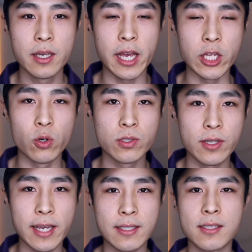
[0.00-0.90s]
and you also
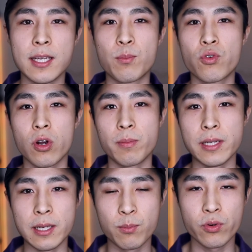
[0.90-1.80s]
get to see
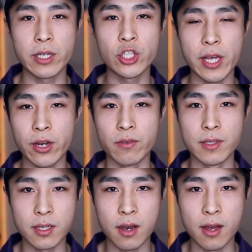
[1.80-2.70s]
property appreciate over
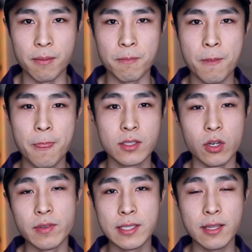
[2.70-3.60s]
time. So
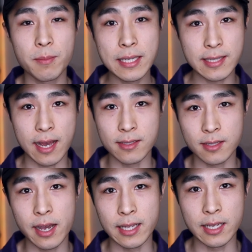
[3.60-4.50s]
obviously the big
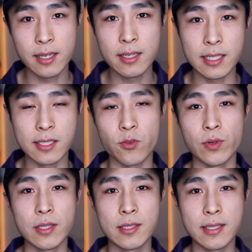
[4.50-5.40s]
downside here is that
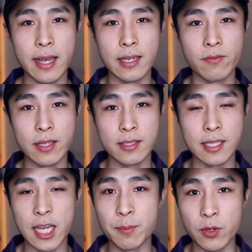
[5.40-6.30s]
real estate investing
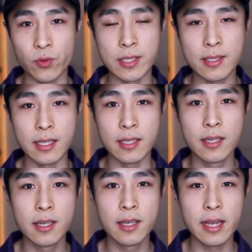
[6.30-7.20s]
can be risky.
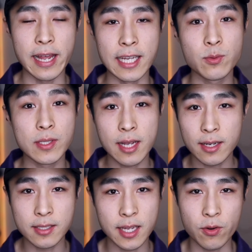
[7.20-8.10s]
And as we're starting
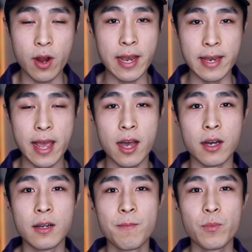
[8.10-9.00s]
to see right
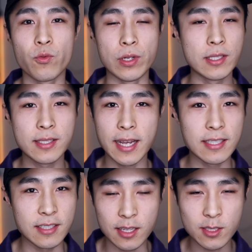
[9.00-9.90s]
now, real
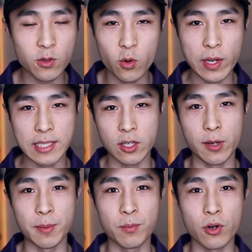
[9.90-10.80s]
estate doesn't always go
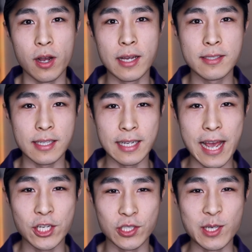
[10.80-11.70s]
up in price and can
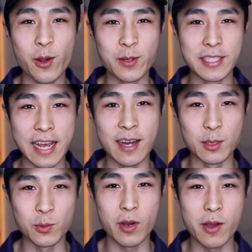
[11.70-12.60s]
actually go down
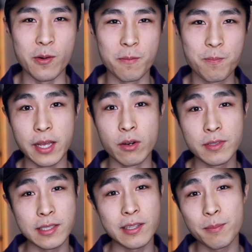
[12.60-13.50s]
as well. And
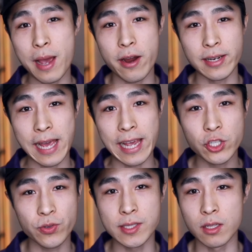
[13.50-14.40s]
obviously the barrier to
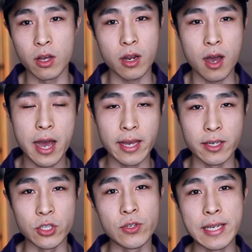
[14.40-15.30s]
entry is a lot
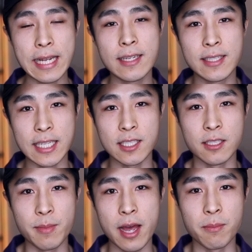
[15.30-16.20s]
higher. You need a decent
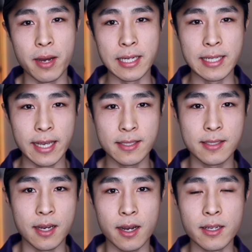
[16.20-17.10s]
amount of money to get
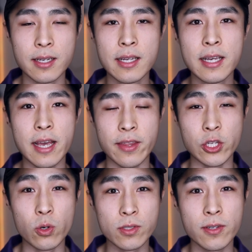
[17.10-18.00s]
started, and then
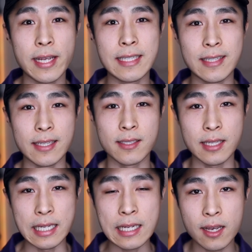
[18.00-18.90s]
you also need decent
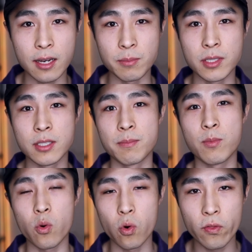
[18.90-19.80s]
income to
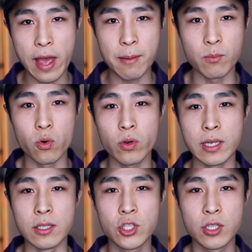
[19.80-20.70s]
support that
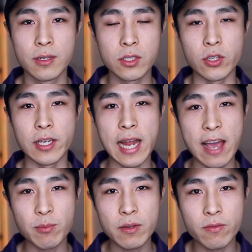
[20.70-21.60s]
mortgage. So you're gonna
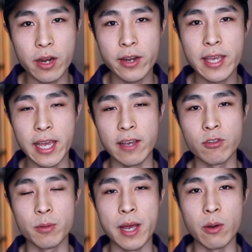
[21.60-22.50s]
have to be very
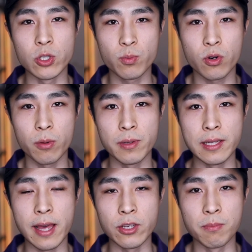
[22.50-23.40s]
careful about which property
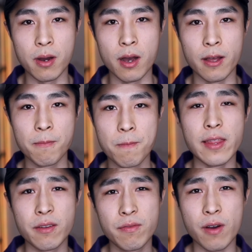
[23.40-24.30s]
that you buy. And
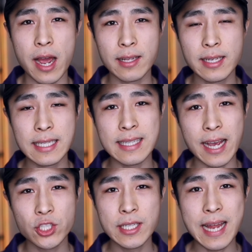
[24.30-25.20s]
then finally, it's
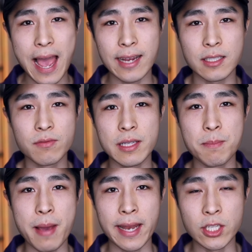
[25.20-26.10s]
actually an actively
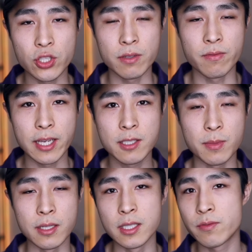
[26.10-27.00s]
managed
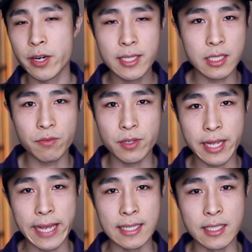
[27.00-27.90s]
investment. It's very different
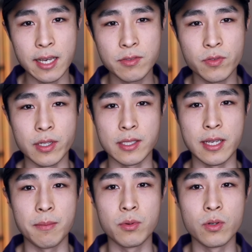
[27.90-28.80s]
to ETFs, for
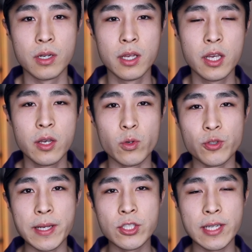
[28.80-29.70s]
example, which
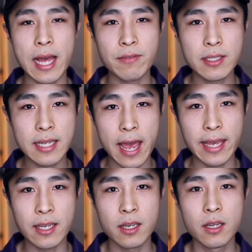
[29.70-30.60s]
means you're gonna have to
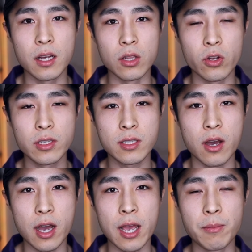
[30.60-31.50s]
take a lot of
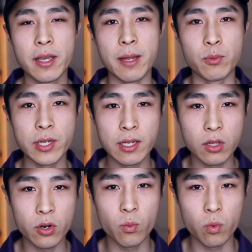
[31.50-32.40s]
time and put in a
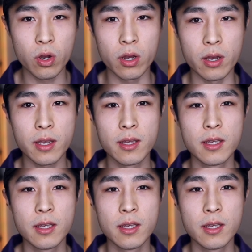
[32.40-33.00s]
lot of work.